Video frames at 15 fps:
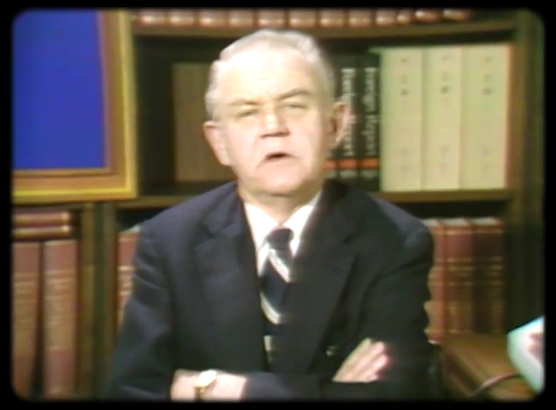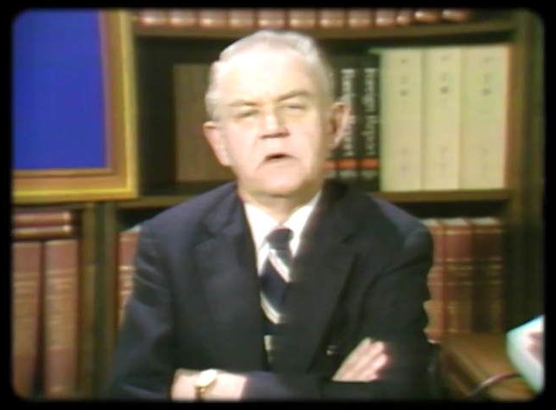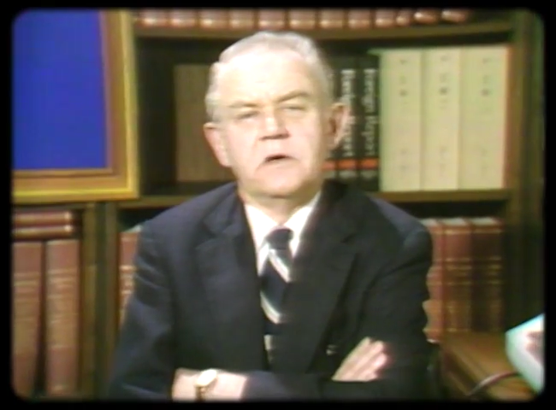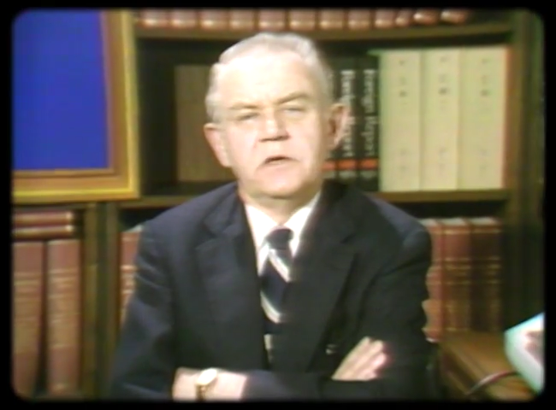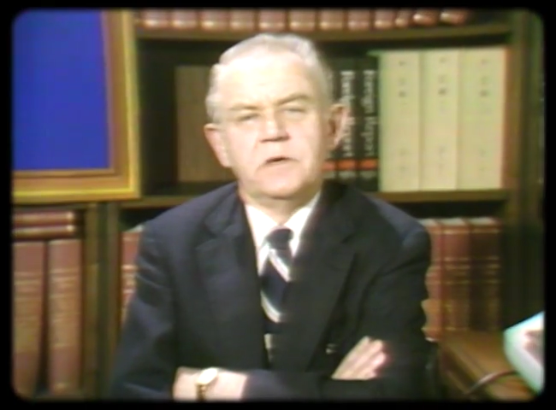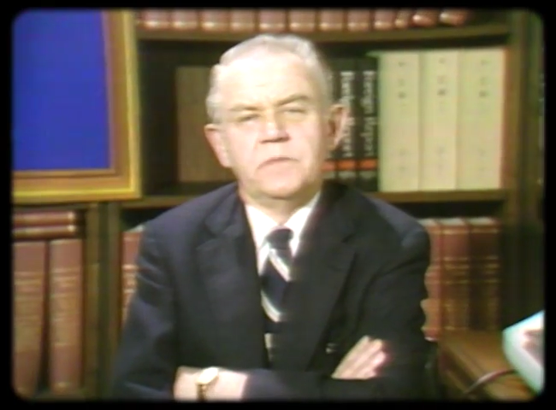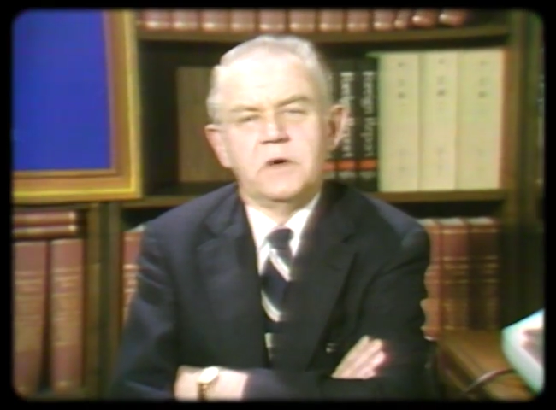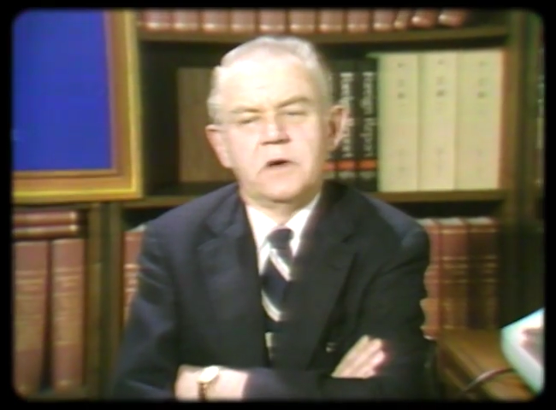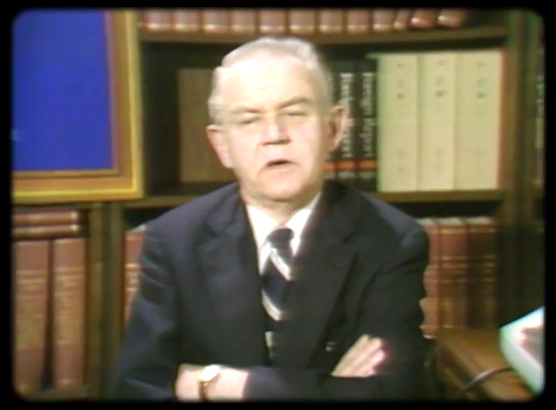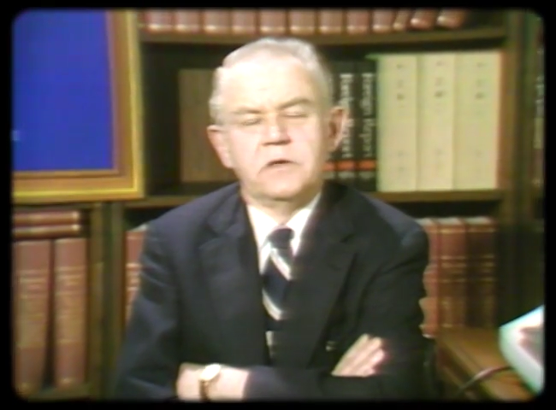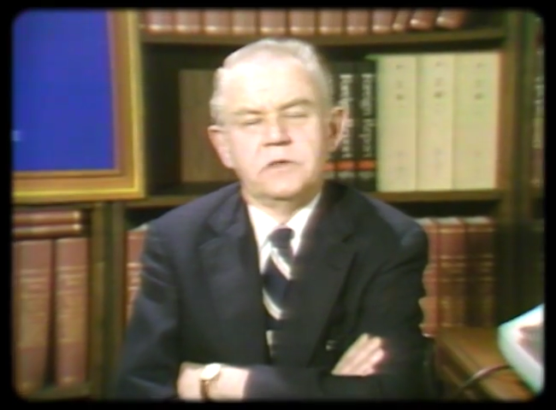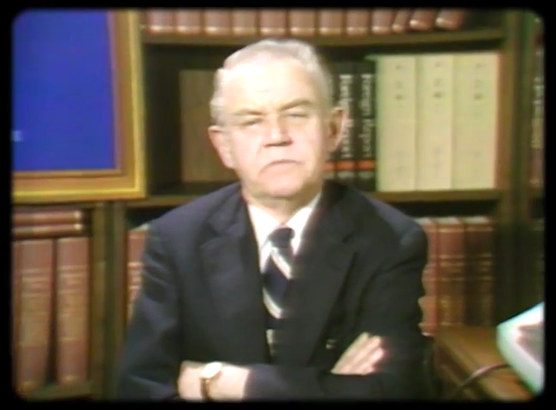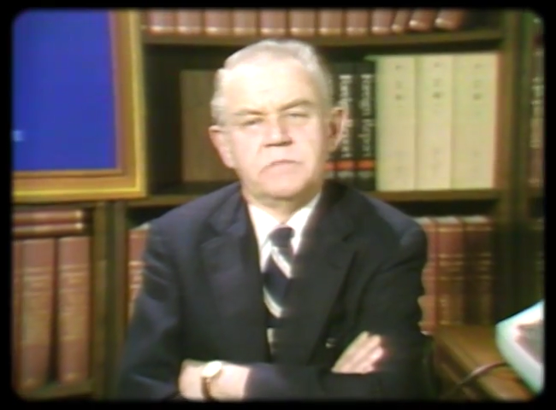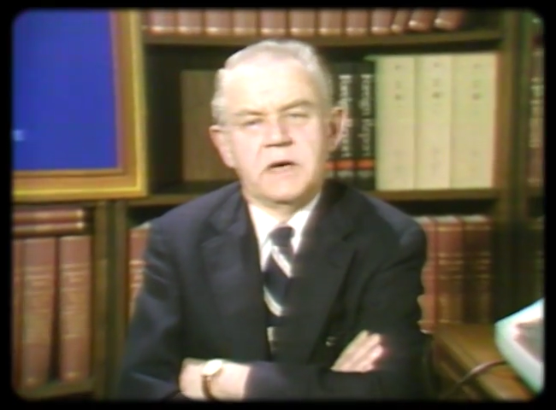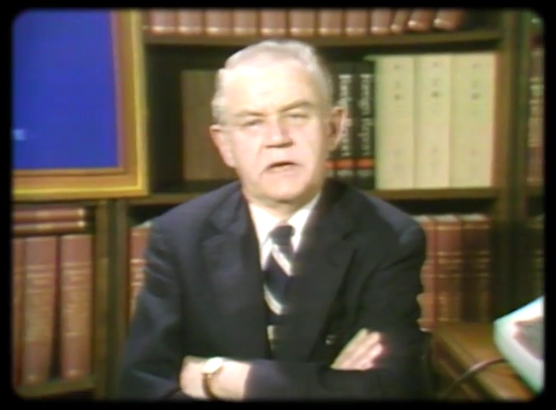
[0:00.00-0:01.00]
on the
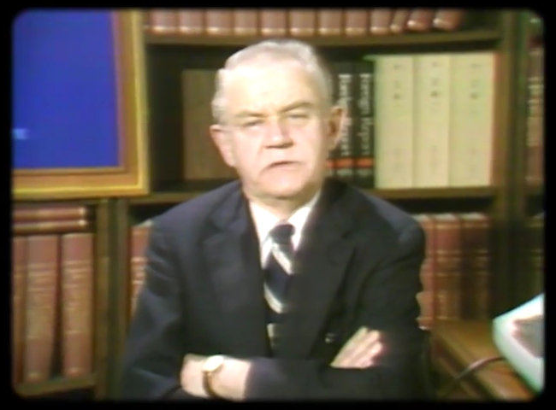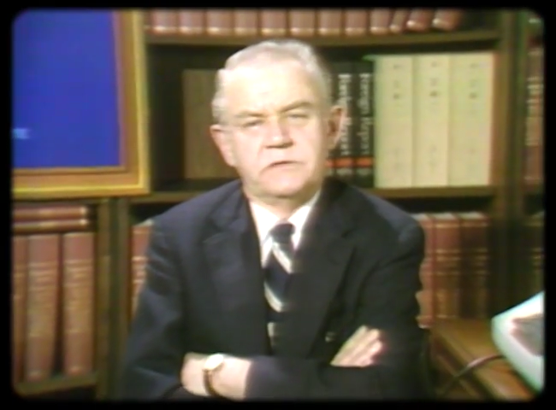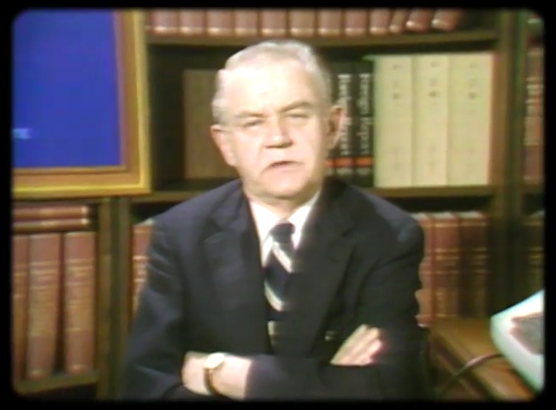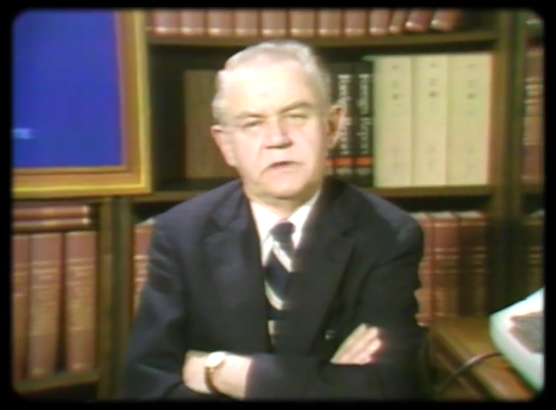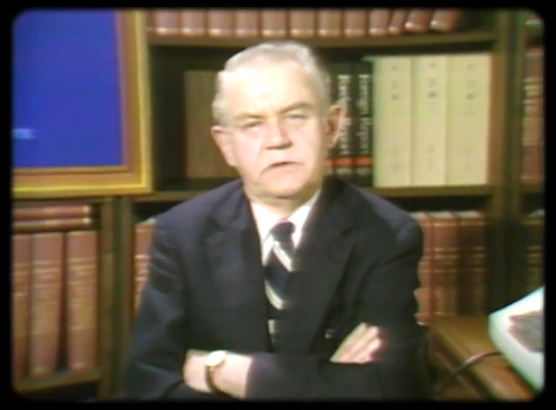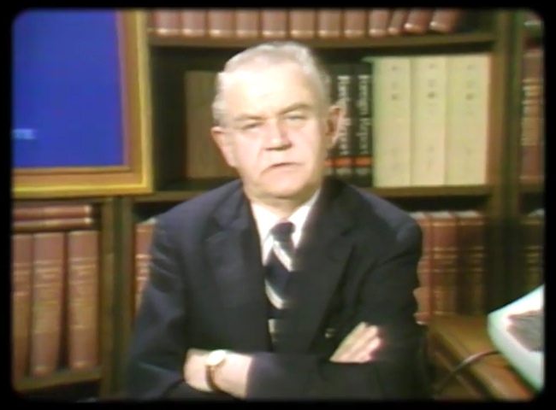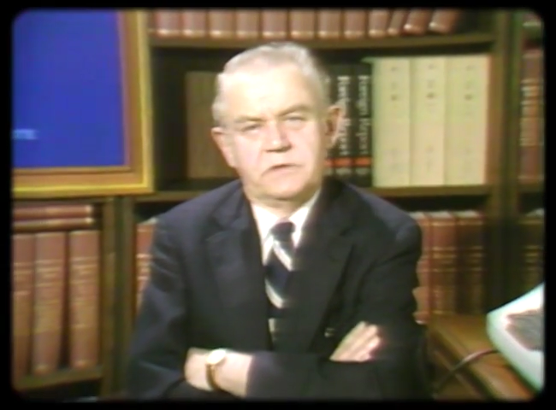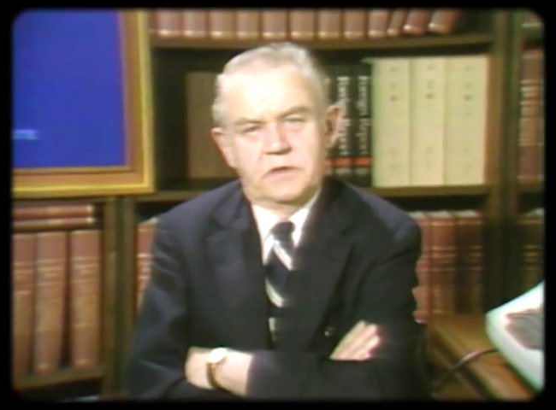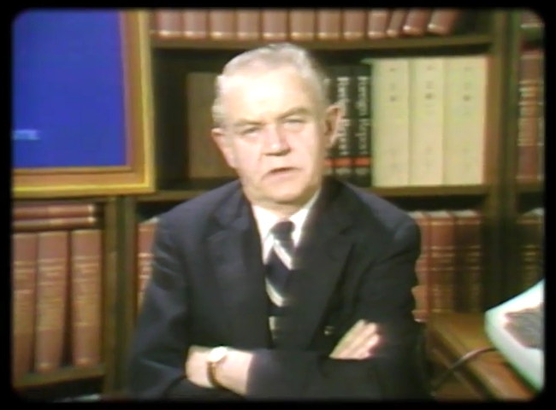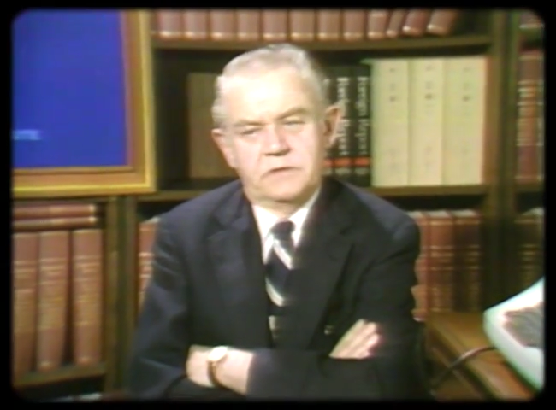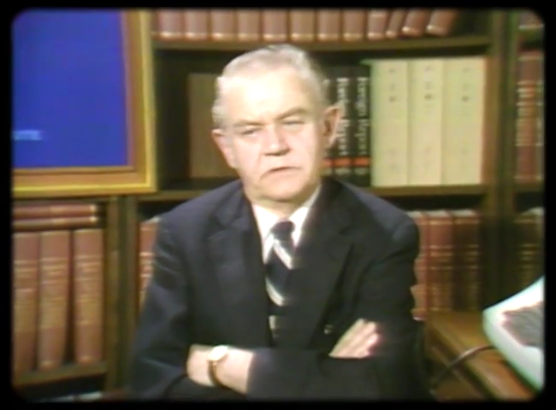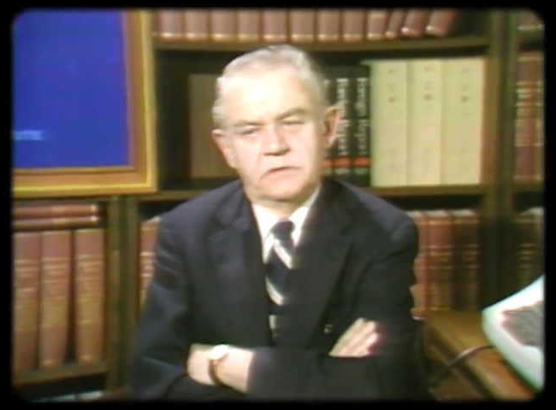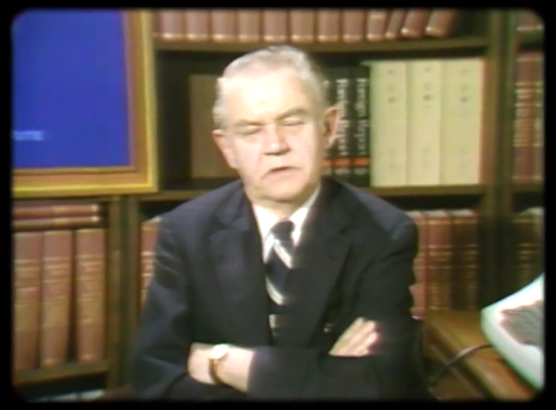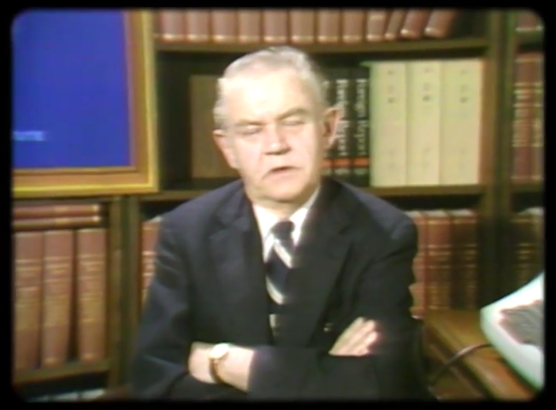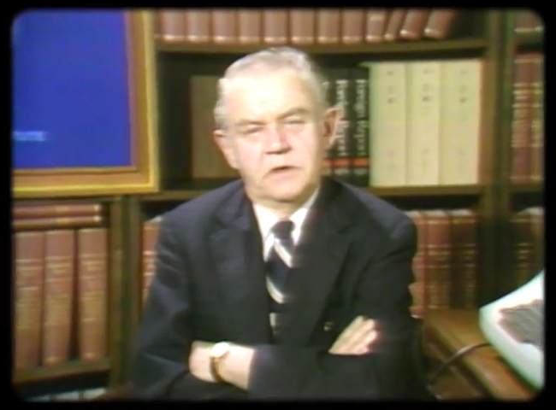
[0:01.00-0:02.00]
American
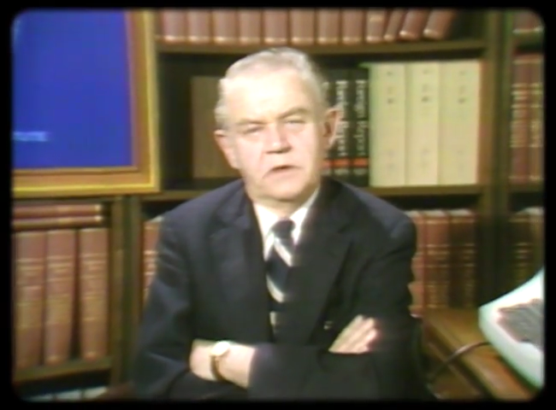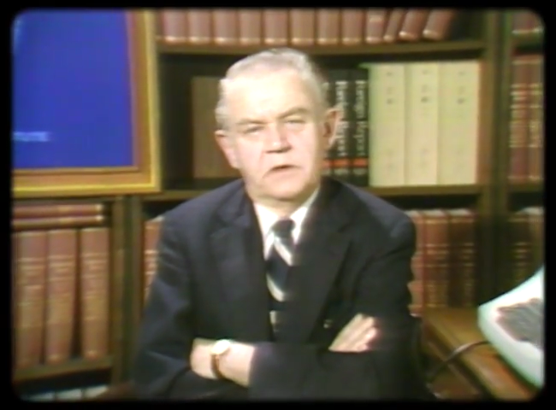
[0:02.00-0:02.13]
Bicentennial.